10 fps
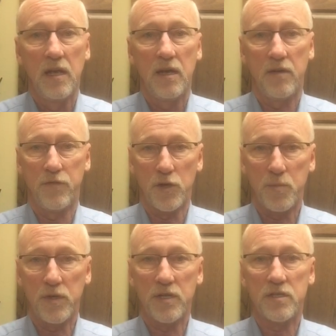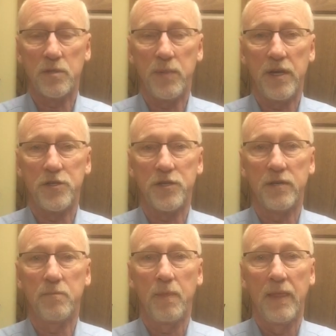of your
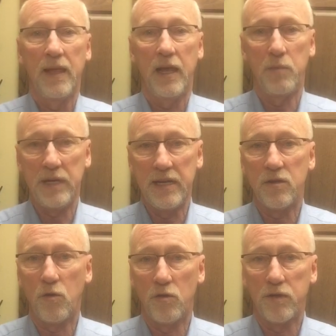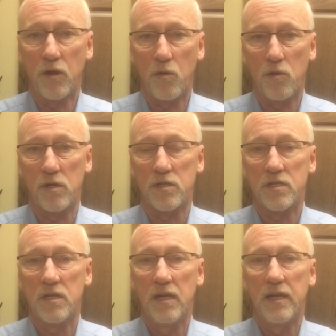participation, and we need to hold the
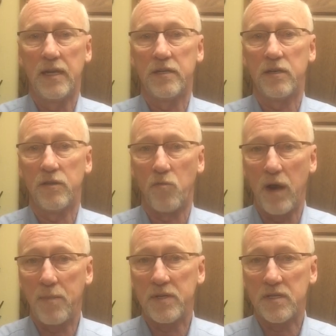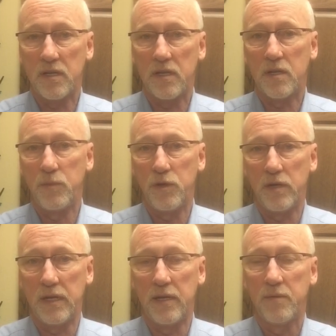course until the Rapid City
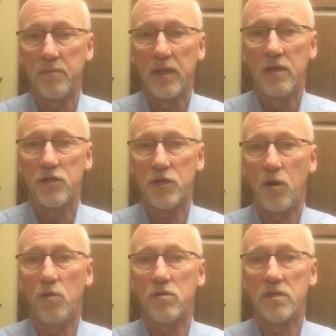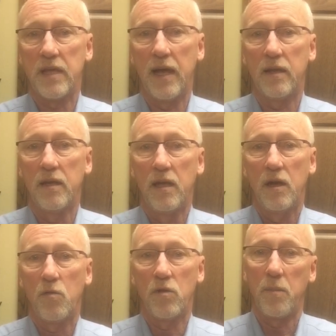community shows that
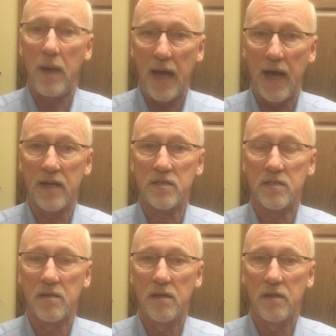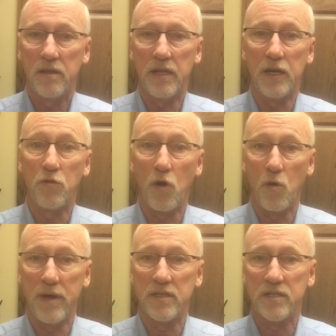we're past the
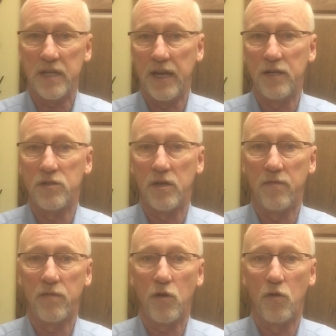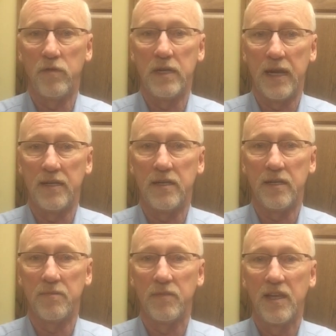growing stage of
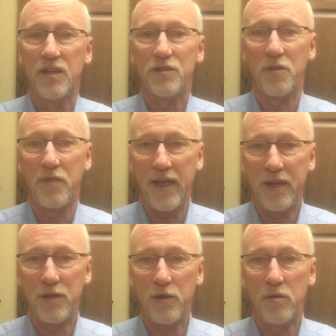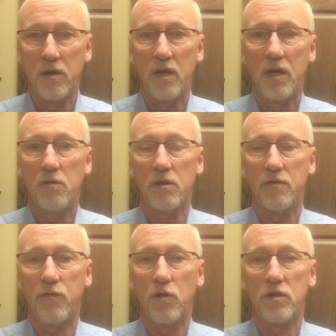COVID-19. So thank you. We'll
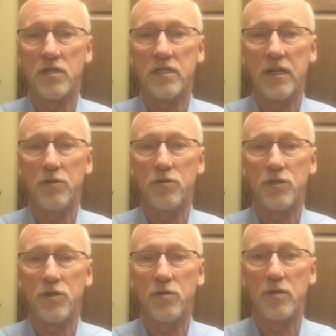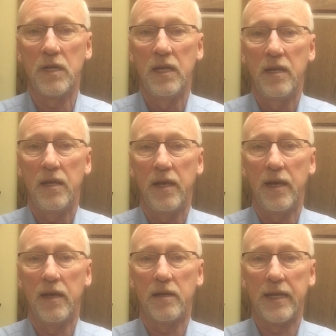look forward to seeing you soon.
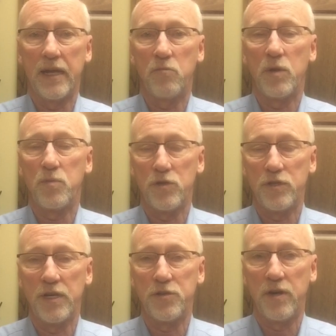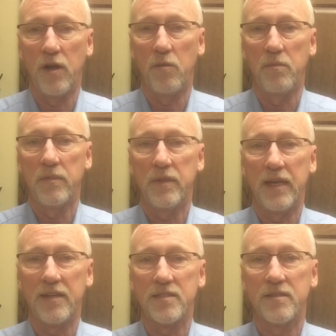And again, we appreciate your help.
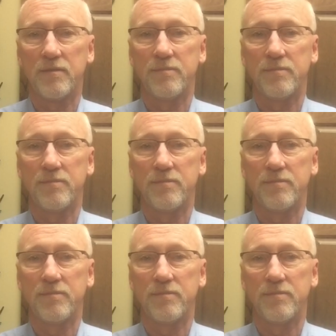Thanks.